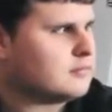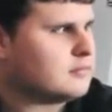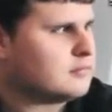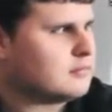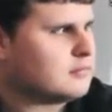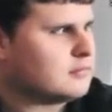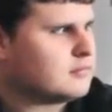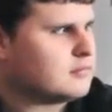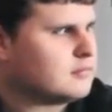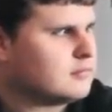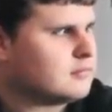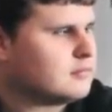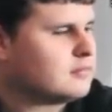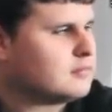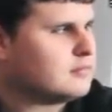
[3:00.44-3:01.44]

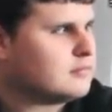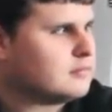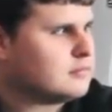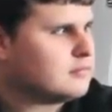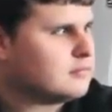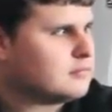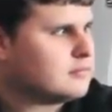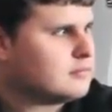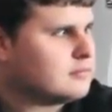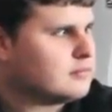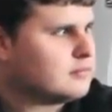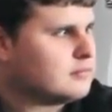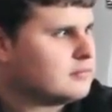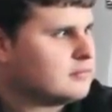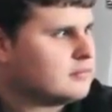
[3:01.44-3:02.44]

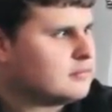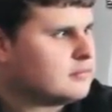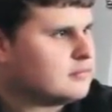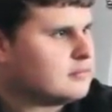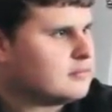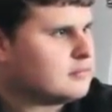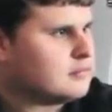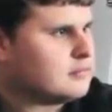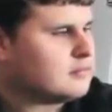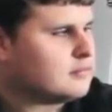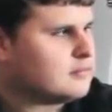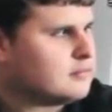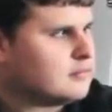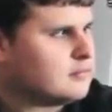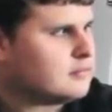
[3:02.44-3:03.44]

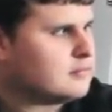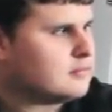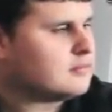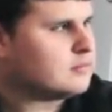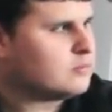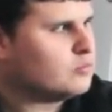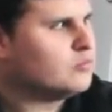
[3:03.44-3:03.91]
(silent)